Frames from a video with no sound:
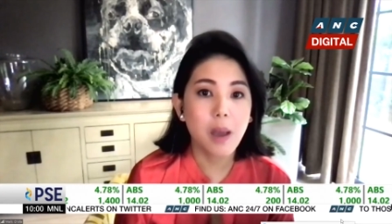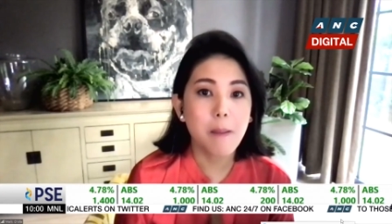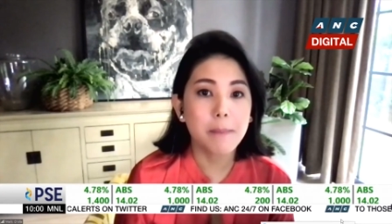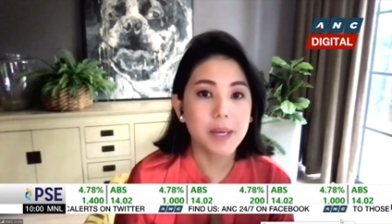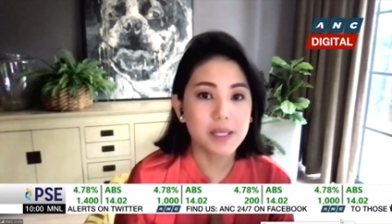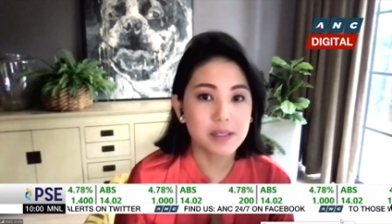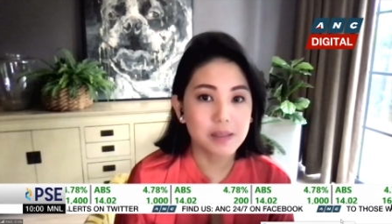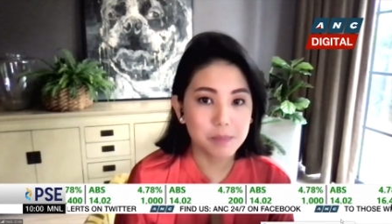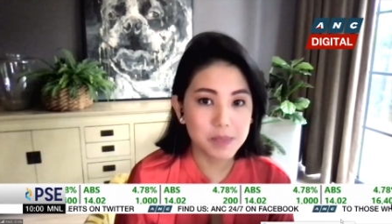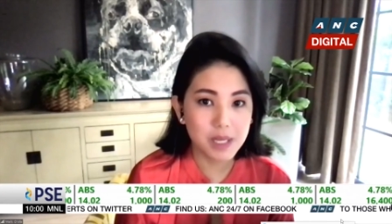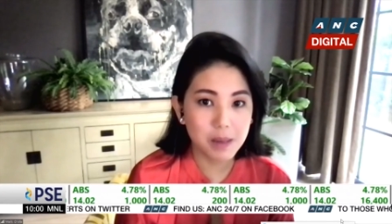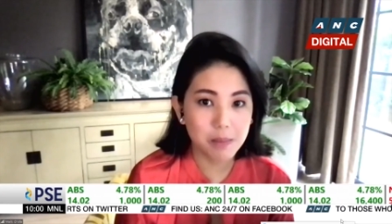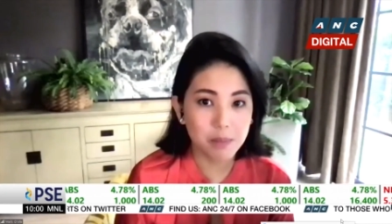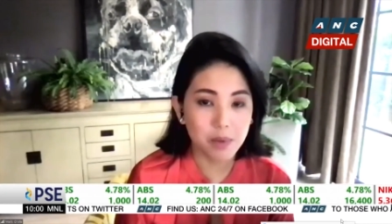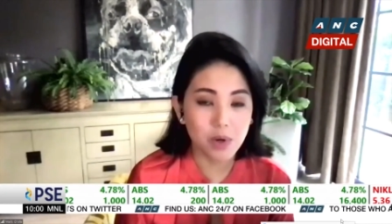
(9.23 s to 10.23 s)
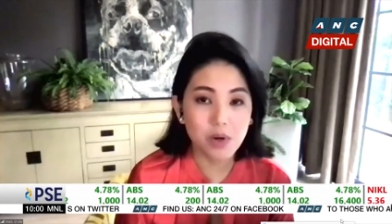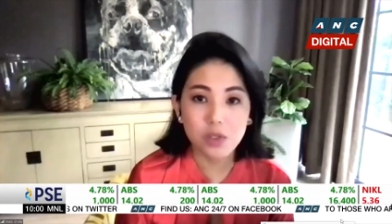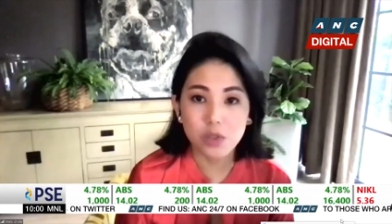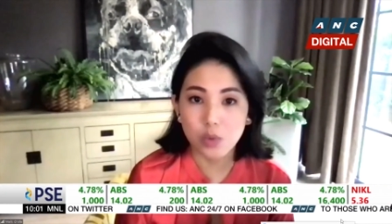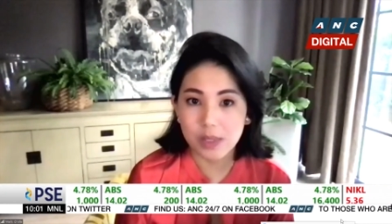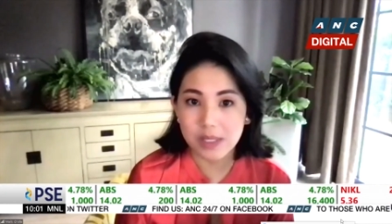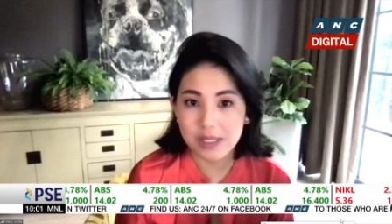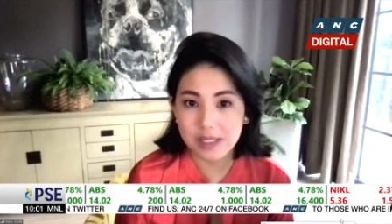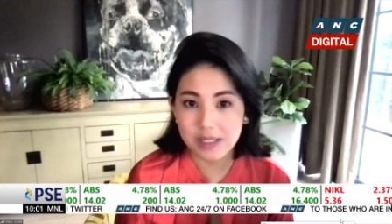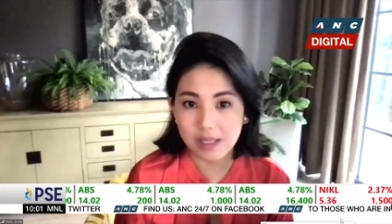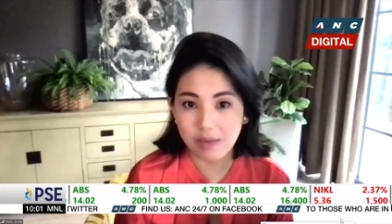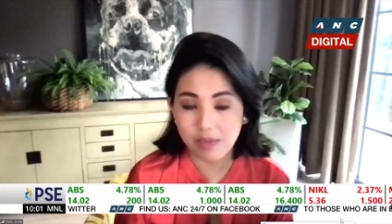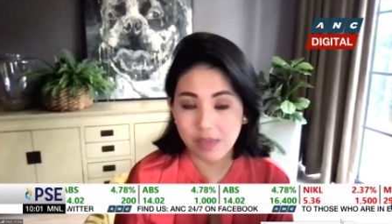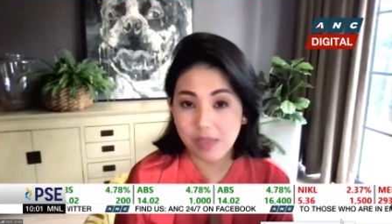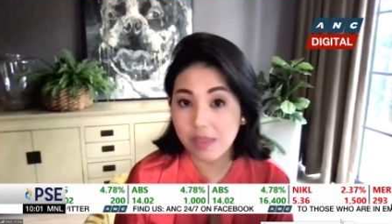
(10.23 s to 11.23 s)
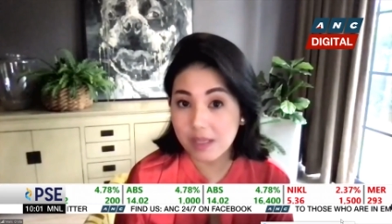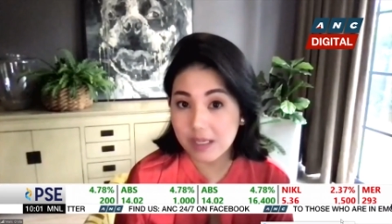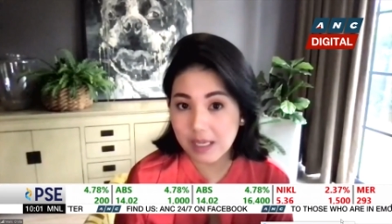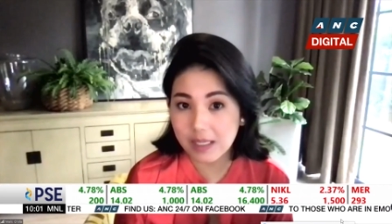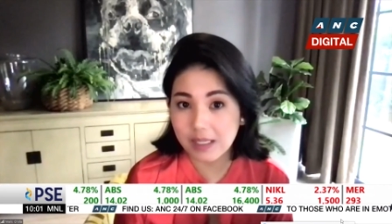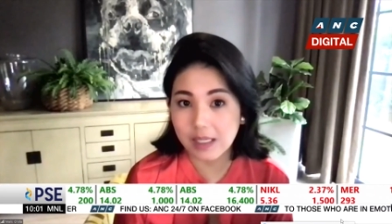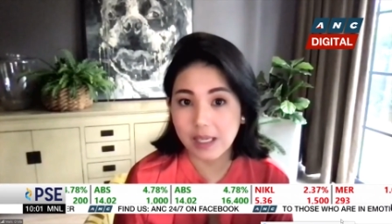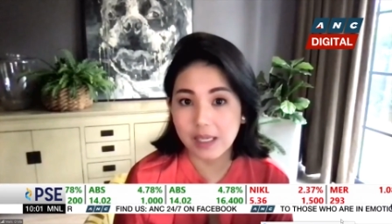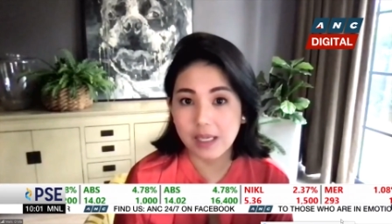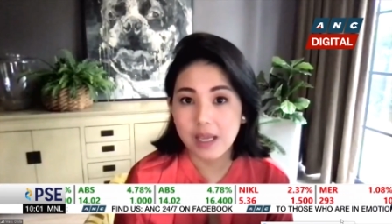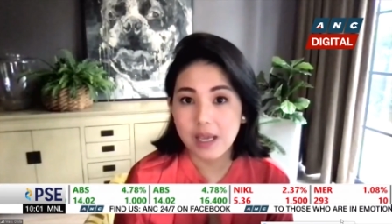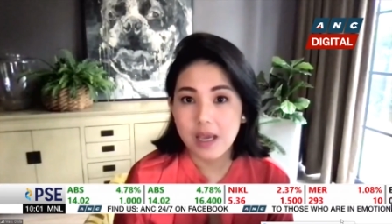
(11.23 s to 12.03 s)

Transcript: by September 27th, the deadline.